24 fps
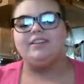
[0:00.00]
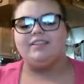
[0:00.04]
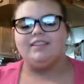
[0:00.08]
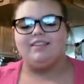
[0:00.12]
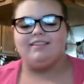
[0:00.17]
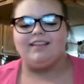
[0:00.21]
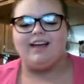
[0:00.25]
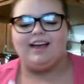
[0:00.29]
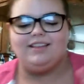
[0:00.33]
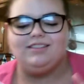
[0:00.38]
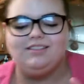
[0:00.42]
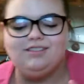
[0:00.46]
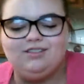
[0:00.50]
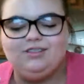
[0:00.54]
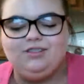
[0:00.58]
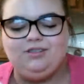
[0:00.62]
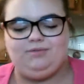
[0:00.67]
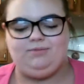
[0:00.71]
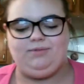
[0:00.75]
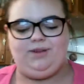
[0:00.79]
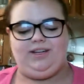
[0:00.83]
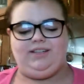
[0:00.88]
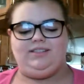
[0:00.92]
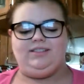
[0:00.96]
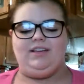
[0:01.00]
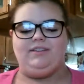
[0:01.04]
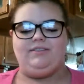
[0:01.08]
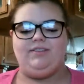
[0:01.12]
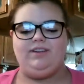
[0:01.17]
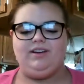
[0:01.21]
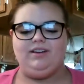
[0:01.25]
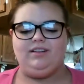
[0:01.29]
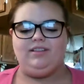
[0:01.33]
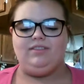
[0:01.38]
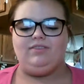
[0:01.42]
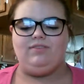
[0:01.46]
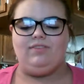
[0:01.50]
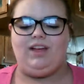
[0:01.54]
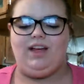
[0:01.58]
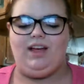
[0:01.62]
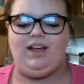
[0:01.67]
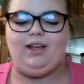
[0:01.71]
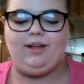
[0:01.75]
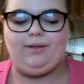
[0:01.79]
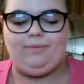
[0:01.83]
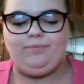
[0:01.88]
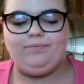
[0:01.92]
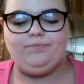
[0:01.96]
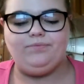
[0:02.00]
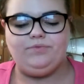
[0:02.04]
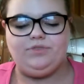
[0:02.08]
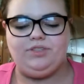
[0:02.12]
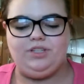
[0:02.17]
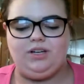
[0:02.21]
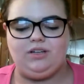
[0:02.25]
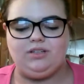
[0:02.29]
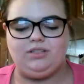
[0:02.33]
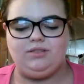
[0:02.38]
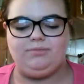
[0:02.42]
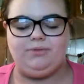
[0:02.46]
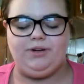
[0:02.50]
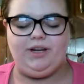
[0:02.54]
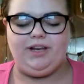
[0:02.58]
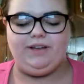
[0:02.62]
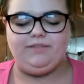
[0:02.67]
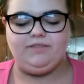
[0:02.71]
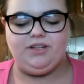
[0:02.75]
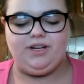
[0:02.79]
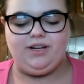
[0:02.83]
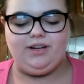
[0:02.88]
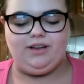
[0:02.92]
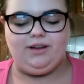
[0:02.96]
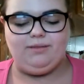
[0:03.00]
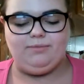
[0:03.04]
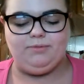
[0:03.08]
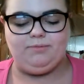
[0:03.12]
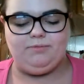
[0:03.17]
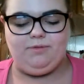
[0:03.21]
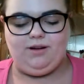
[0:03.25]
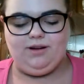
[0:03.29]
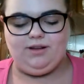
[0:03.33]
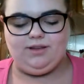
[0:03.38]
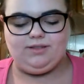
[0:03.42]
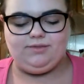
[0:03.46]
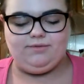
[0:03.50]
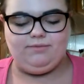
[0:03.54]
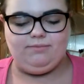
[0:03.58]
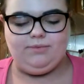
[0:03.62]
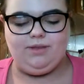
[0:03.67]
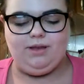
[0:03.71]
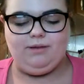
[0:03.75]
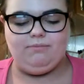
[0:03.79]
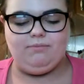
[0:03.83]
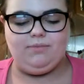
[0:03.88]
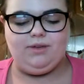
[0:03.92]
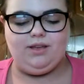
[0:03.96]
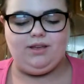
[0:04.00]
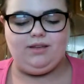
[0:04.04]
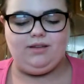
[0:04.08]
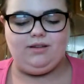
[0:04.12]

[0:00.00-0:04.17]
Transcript: of the last two brands. I've heard of Dr. Brandt. I've tried a couple products from them, but